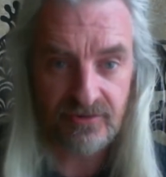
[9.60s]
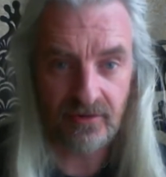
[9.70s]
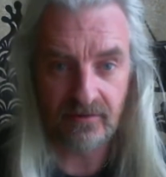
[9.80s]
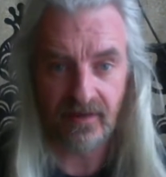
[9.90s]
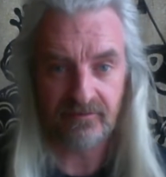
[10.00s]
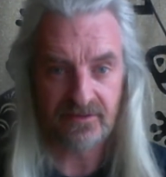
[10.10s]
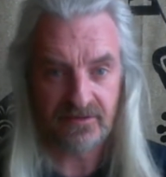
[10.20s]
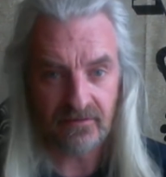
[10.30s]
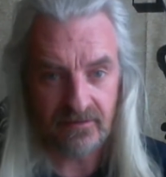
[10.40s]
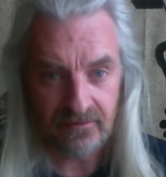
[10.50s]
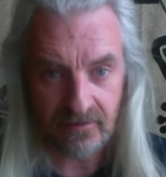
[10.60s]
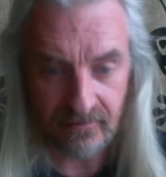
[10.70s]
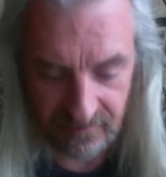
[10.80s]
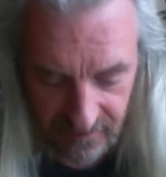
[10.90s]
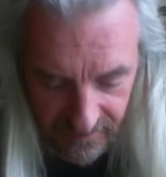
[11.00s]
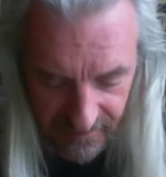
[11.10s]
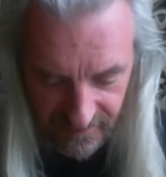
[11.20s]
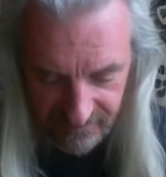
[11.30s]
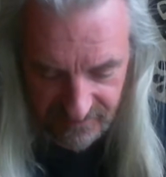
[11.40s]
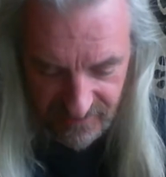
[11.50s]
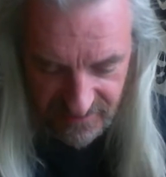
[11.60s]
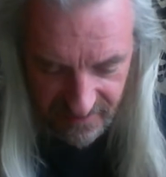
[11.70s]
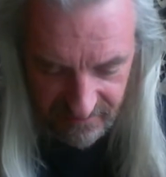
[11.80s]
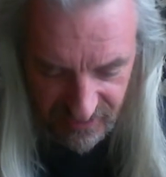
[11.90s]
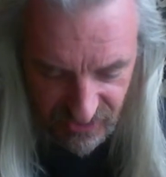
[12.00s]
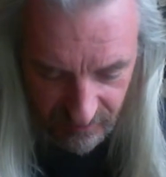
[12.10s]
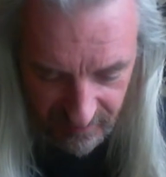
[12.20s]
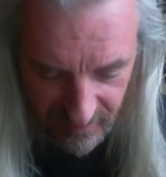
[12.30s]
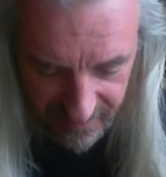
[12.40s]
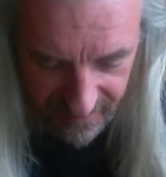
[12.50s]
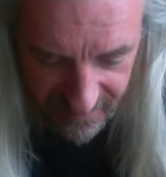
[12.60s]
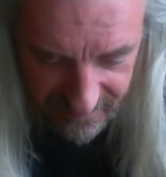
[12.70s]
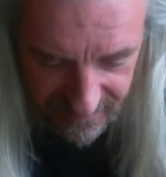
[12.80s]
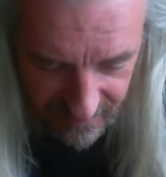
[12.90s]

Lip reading: and have it so that you don't have to stare at the top of my head